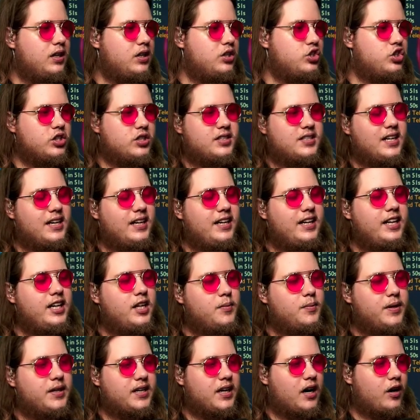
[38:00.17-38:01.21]
just a little
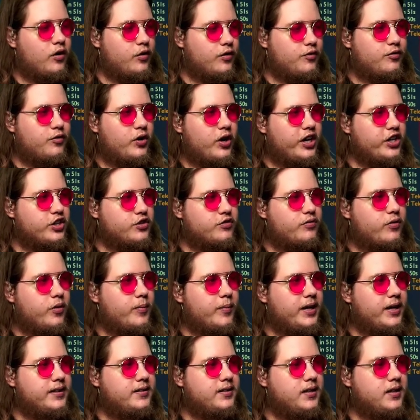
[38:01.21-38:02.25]
bit out of range for
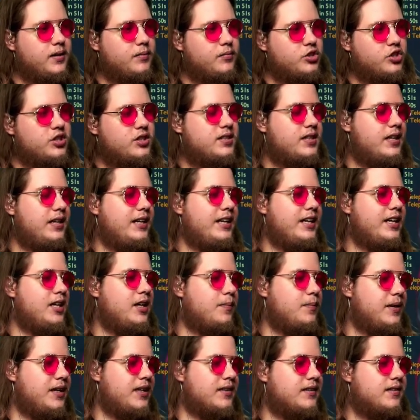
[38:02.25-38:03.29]
my team, just a little
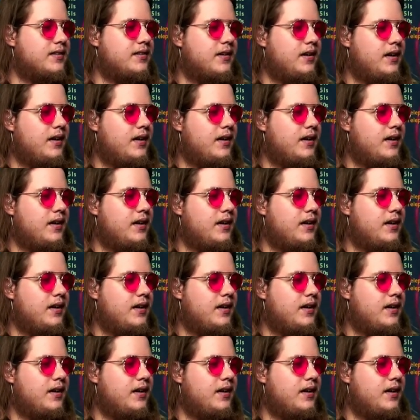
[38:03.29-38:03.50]
bit